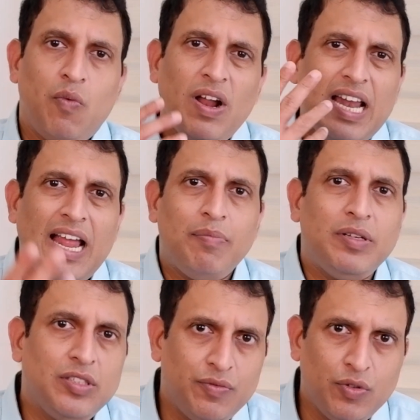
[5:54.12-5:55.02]
What
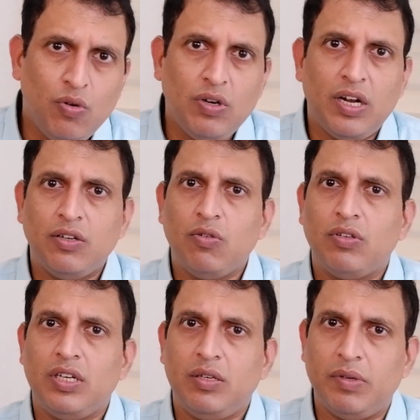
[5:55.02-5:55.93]
happens if you don't
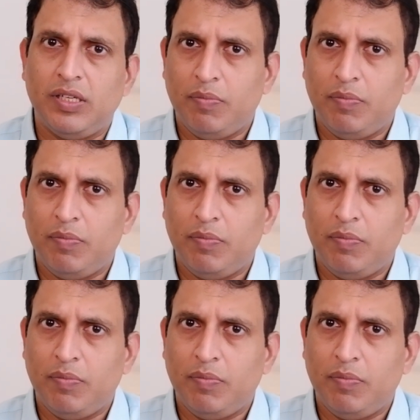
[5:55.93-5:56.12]
undergo treatment?